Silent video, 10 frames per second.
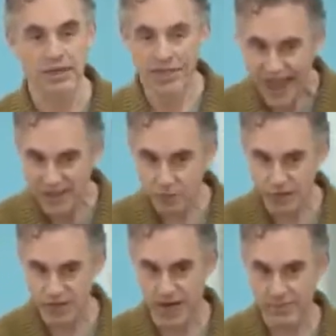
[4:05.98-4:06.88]
And that's
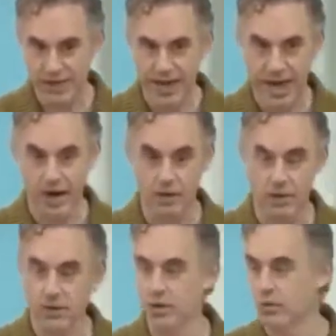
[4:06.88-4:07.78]
what's coming now.
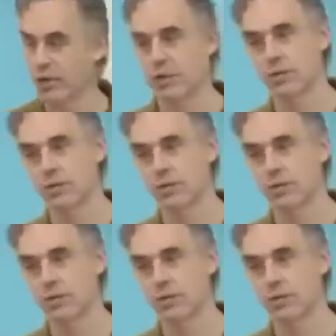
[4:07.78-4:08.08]
So